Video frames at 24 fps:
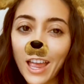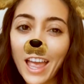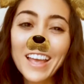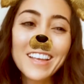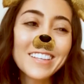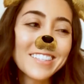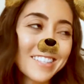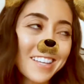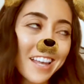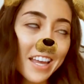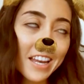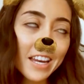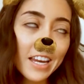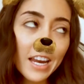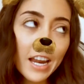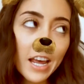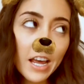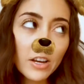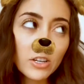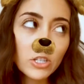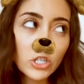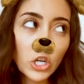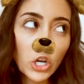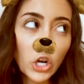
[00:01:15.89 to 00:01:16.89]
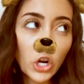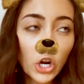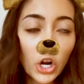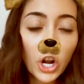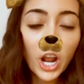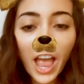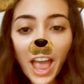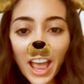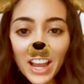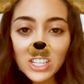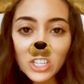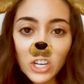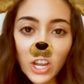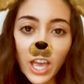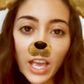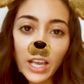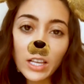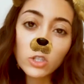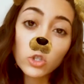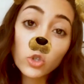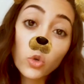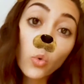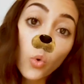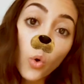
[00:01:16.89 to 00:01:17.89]
and send it out to your
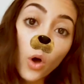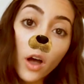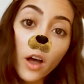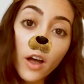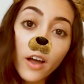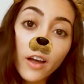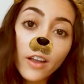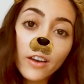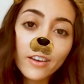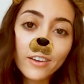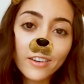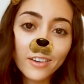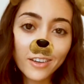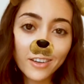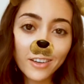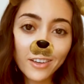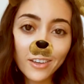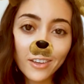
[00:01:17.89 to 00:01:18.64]
hashtag squad,